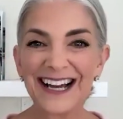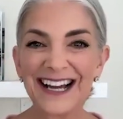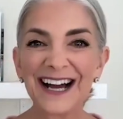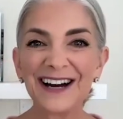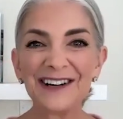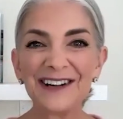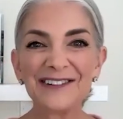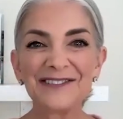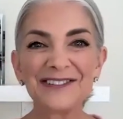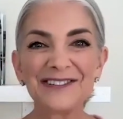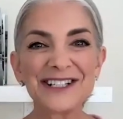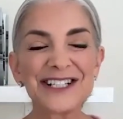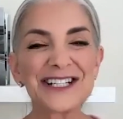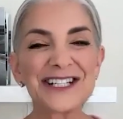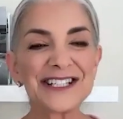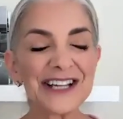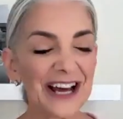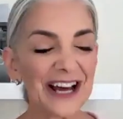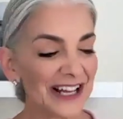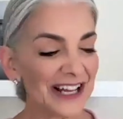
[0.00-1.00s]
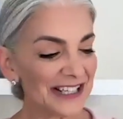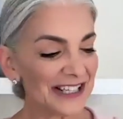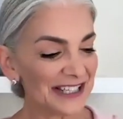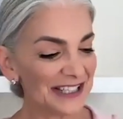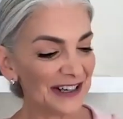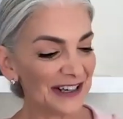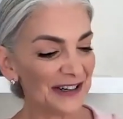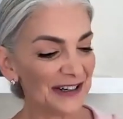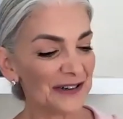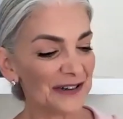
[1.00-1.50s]
However, she's
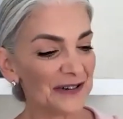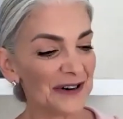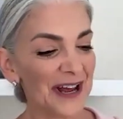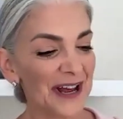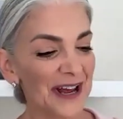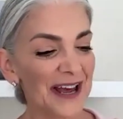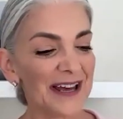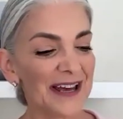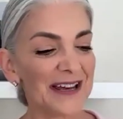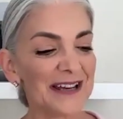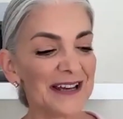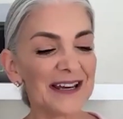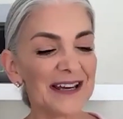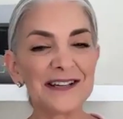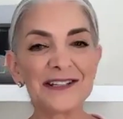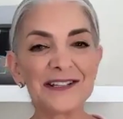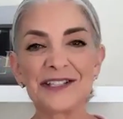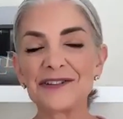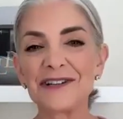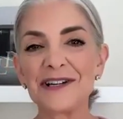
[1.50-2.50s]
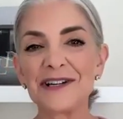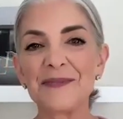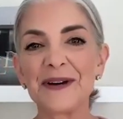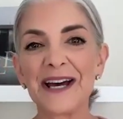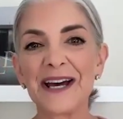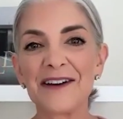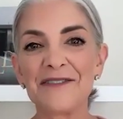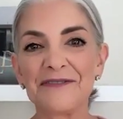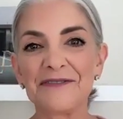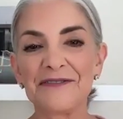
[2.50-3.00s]
also a history
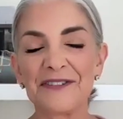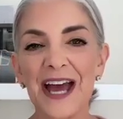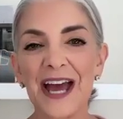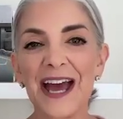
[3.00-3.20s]
buff